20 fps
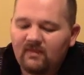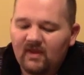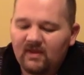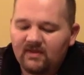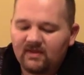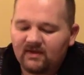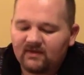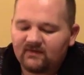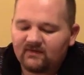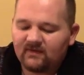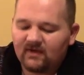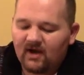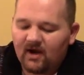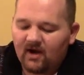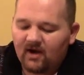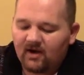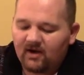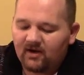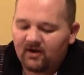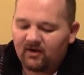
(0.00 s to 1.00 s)
that's
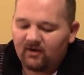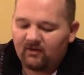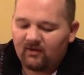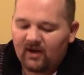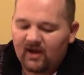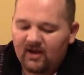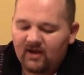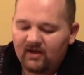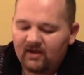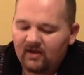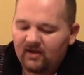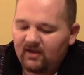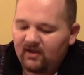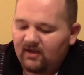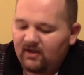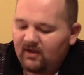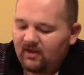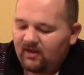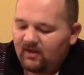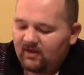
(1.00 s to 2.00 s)
there.
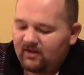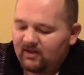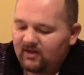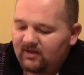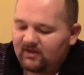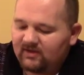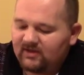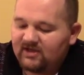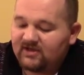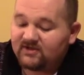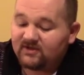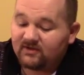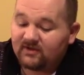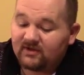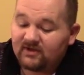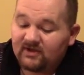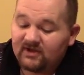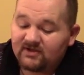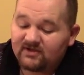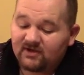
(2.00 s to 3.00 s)

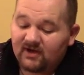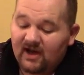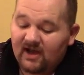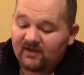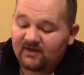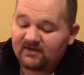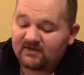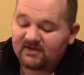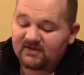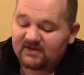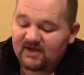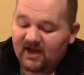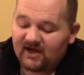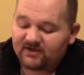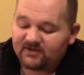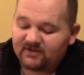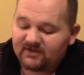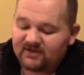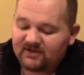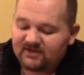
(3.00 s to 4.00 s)
This is
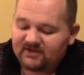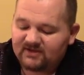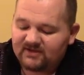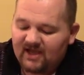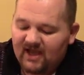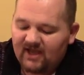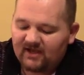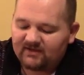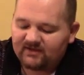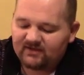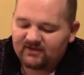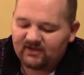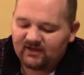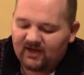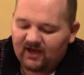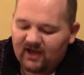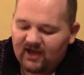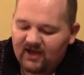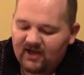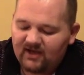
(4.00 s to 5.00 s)
actually the set that
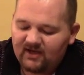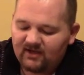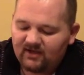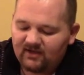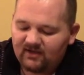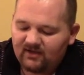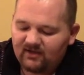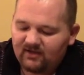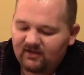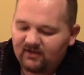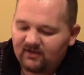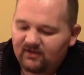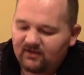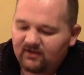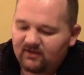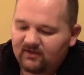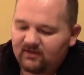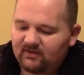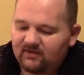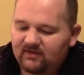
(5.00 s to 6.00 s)
I
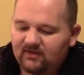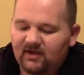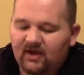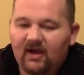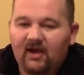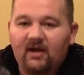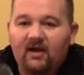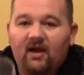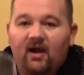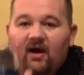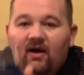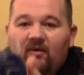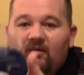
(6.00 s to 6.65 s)
got